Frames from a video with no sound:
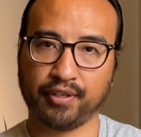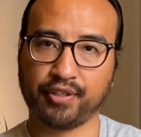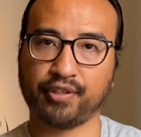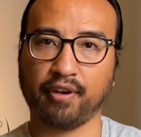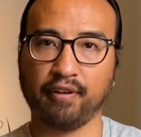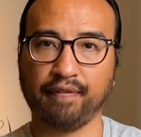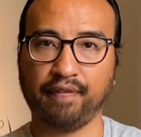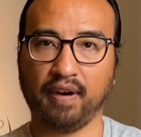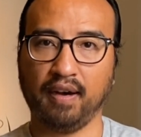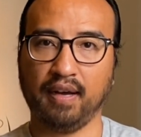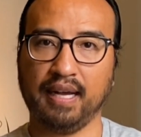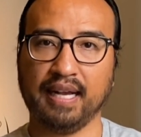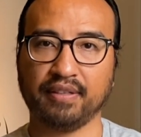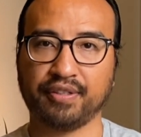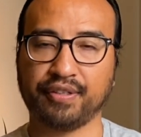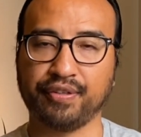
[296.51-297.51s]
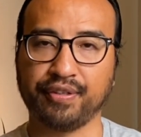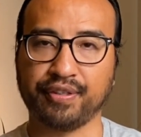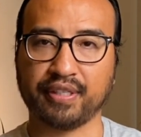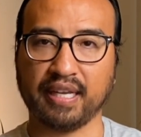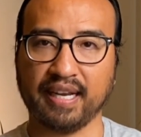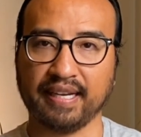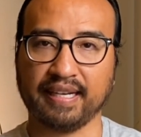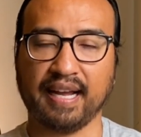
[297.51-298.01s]
so far as to
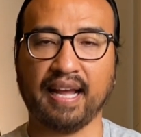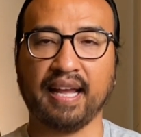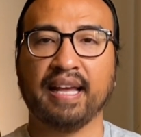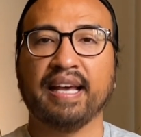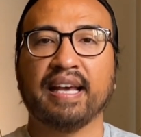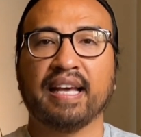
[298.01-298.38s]
say that